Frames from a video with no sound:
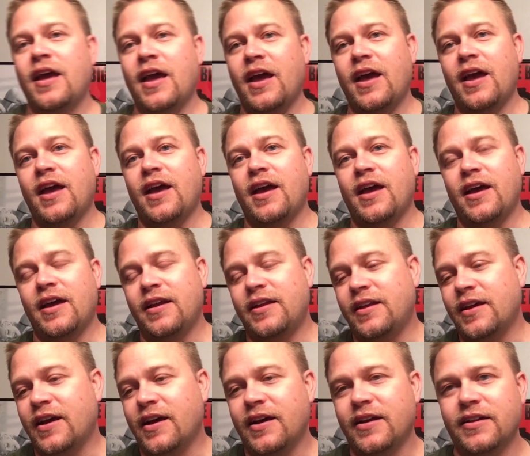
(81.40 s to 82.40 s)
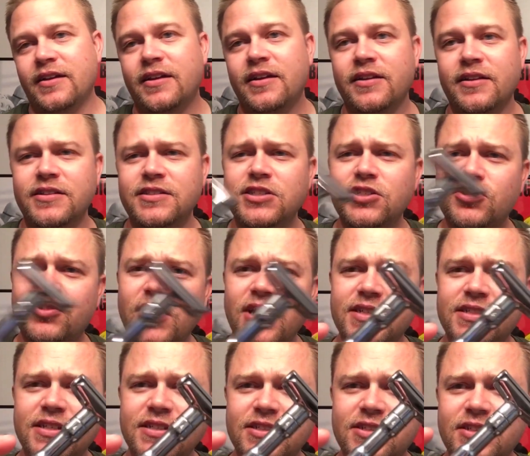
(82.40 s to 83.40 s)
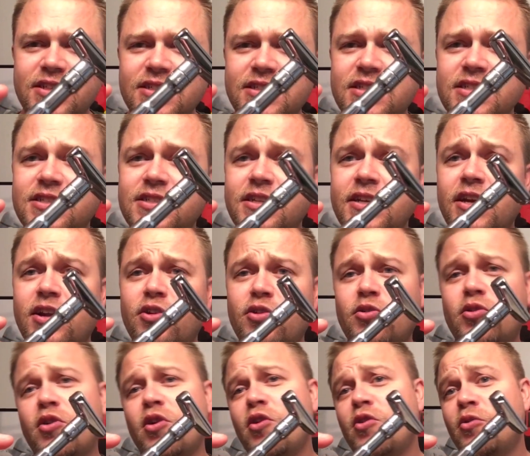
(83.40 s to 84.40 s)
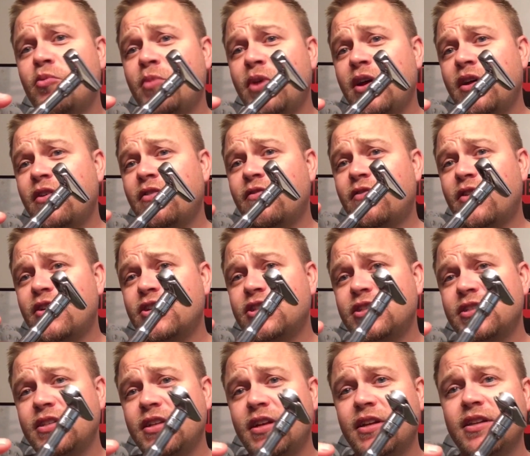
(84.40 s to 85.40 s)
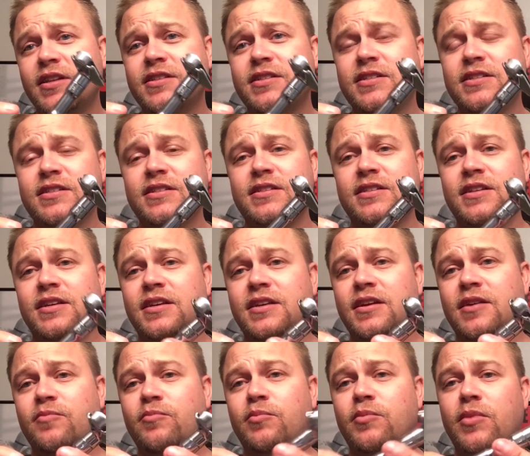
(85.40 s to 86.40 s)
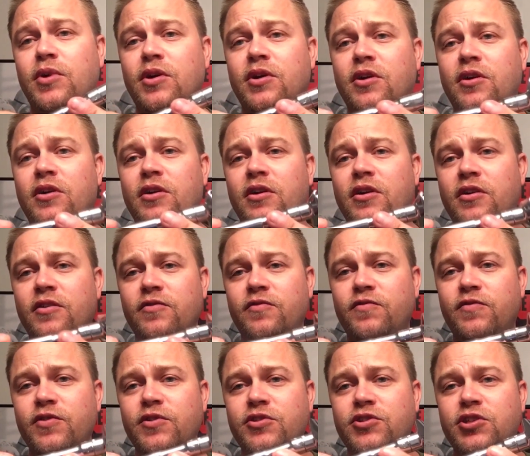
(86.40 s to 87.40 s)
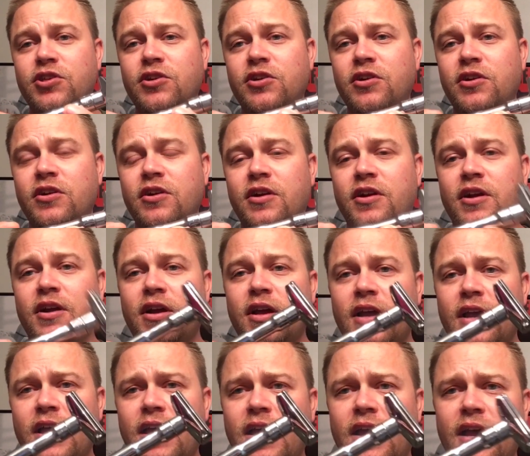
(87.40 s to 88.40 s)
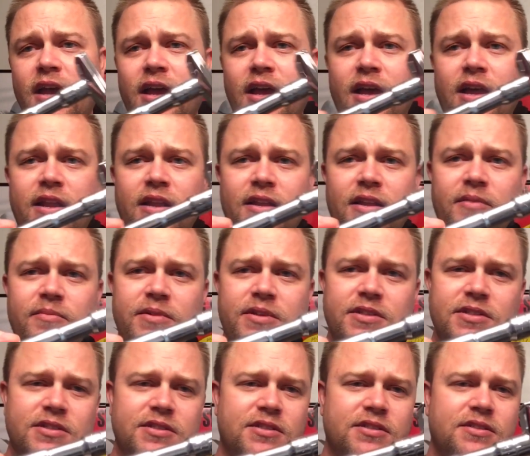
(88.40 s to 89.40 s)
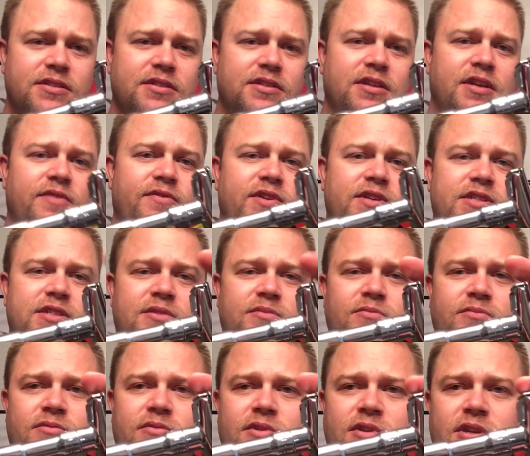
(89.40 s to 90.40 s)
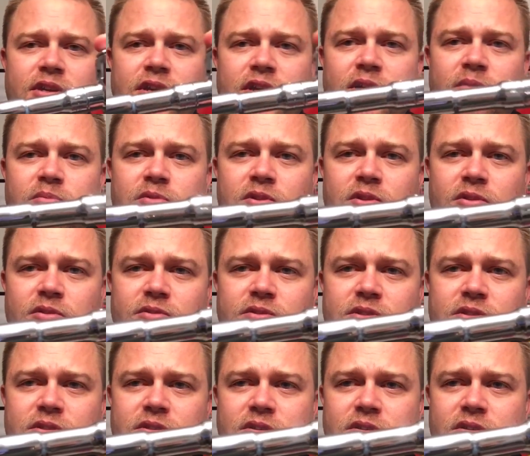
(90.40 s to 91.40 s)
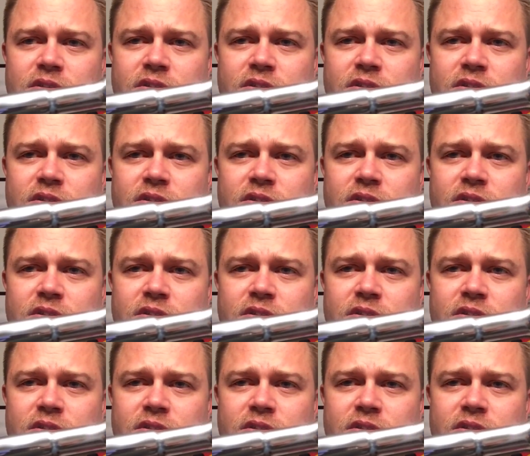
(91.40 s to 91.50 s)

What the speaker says: And let's address it. So this is the chrome version. This is the Merkur Futur. And let me just give you some really up close